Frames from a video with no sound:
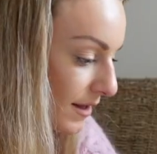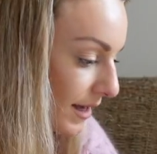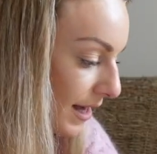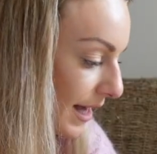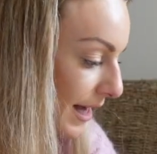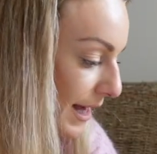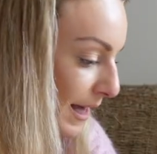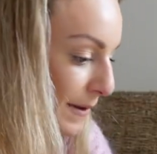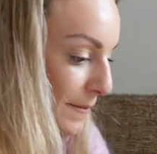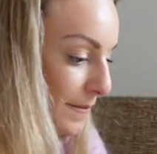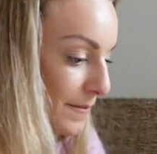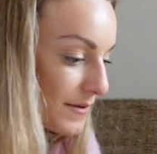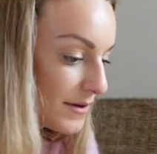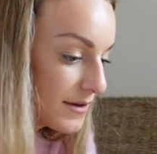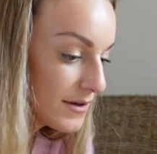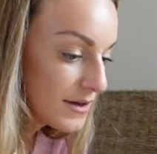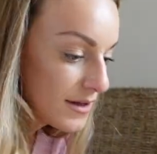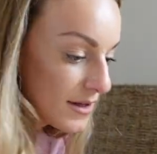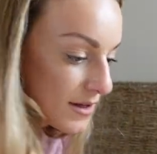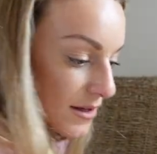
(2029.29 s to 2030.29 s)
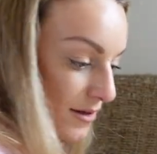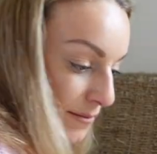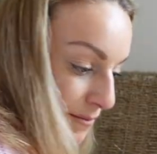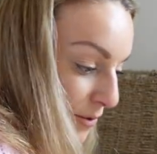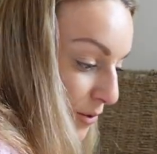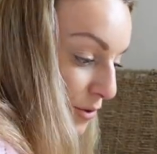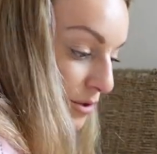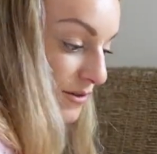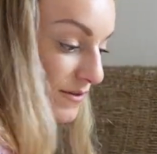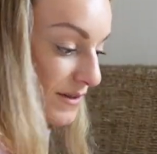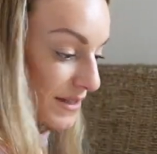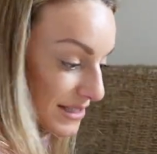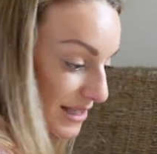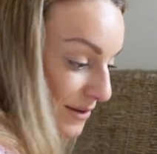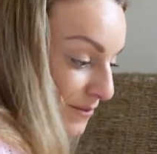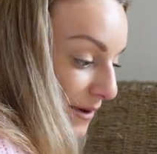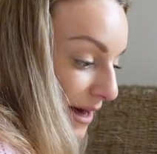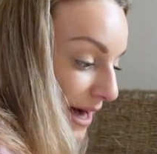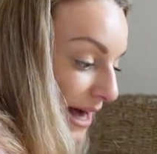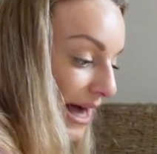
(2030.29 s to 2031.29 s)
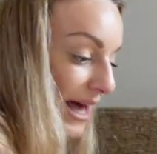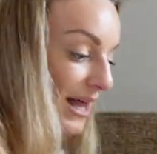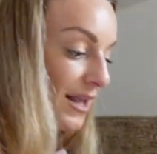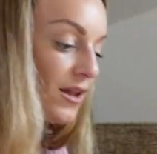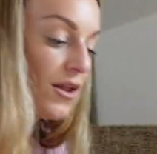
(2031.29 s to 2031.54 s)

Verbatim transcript: Um, all of these I wear a